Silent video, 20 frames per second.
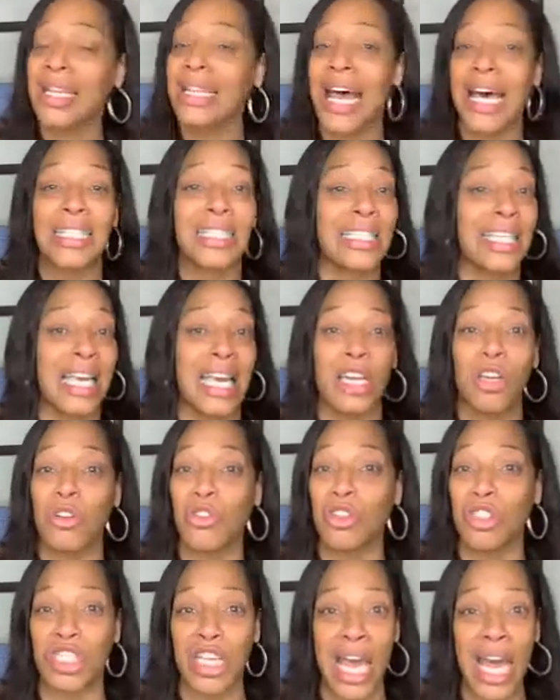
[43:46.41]
That's
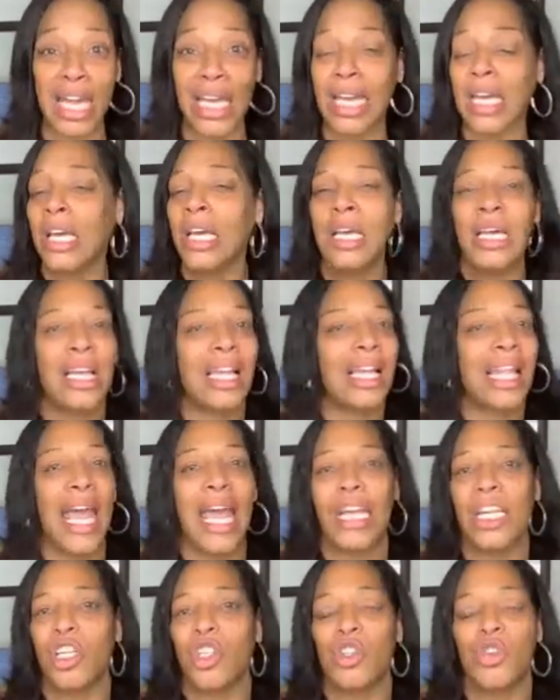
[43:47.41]
energetic.
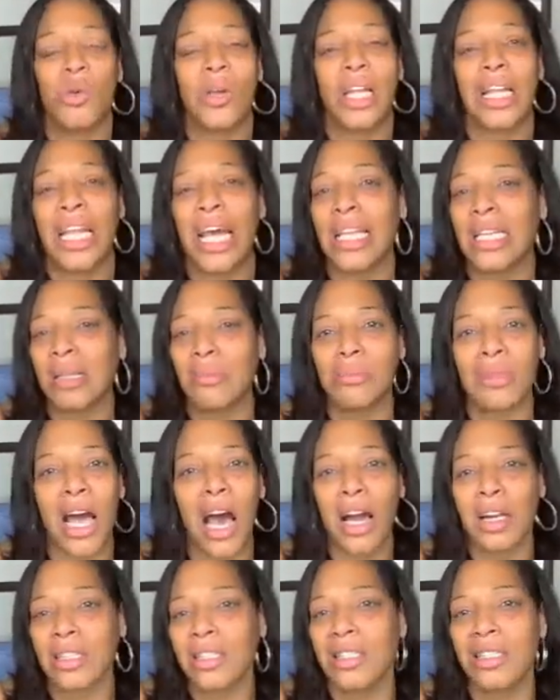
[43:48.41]
Ladies, you can let them
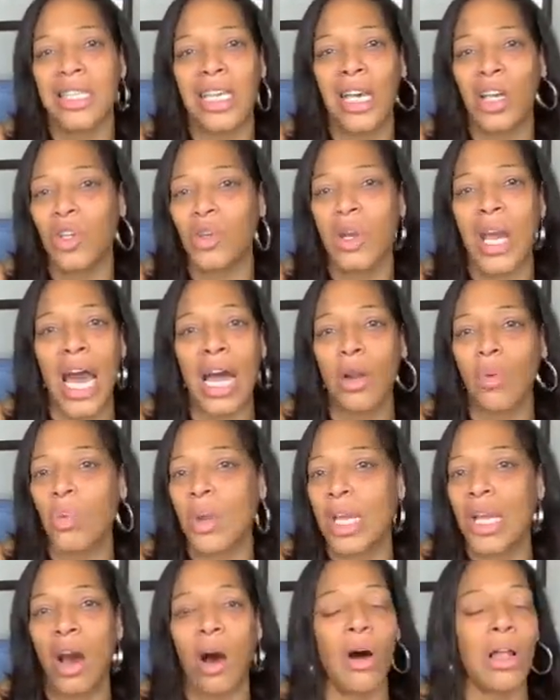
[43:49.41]
doctors tell you got a
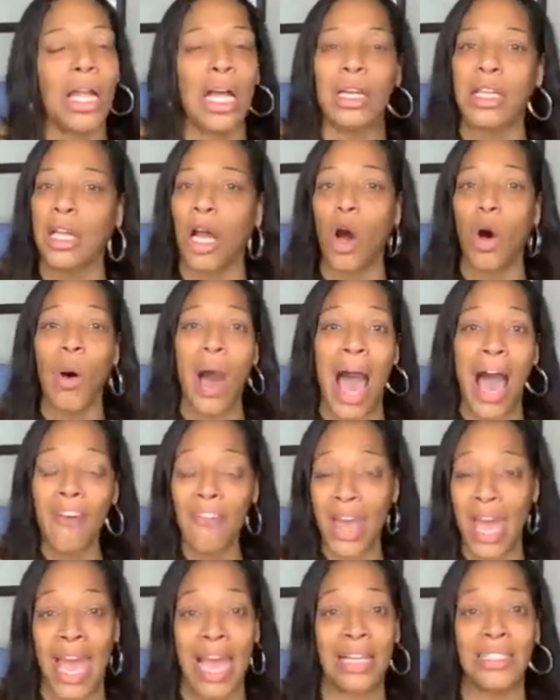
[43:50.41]
week, all that. No, I've
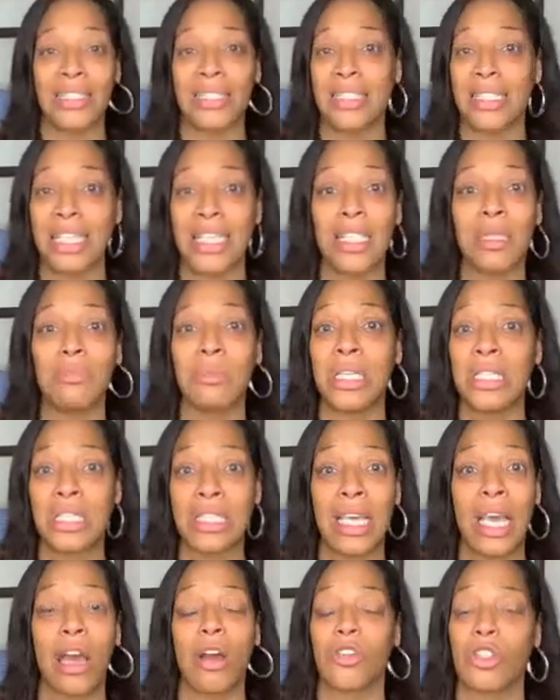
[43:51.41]
had 6
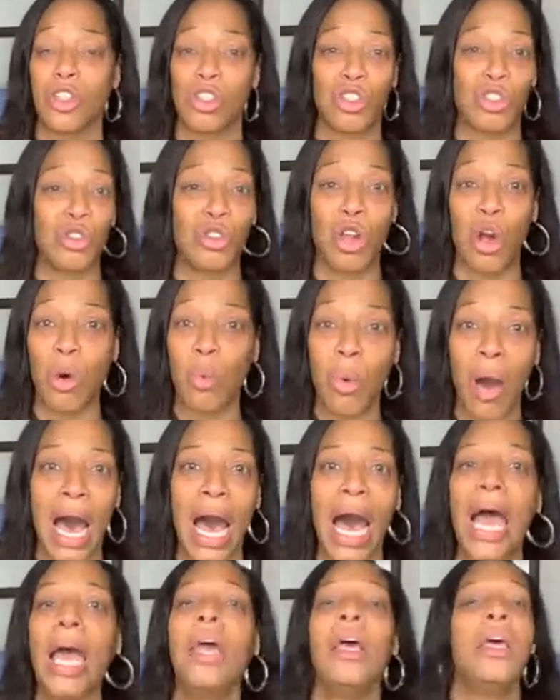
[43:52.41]
miscarriages. You know
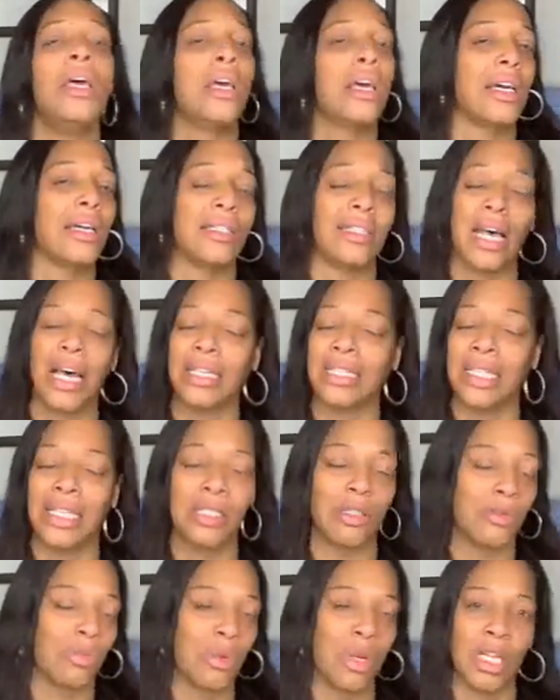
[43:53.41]
why? Because I
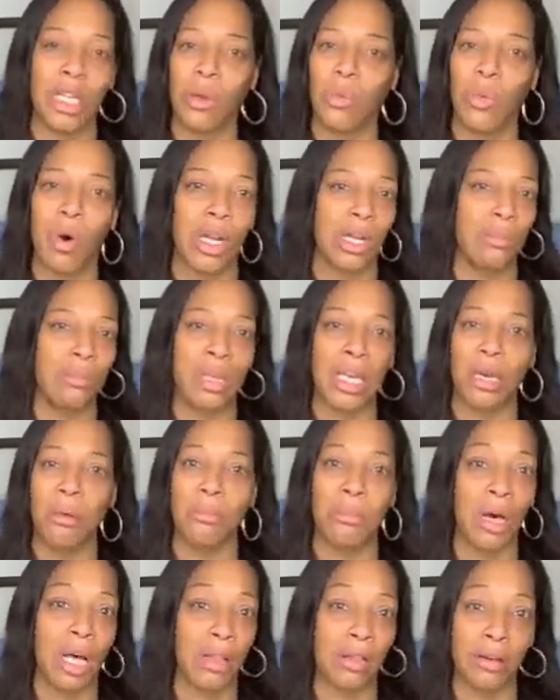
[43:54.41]
didn't really want to be a
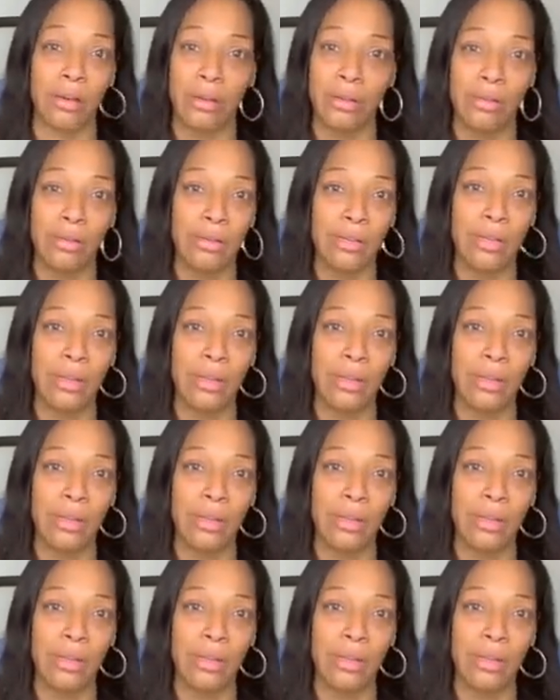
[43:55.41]
mother.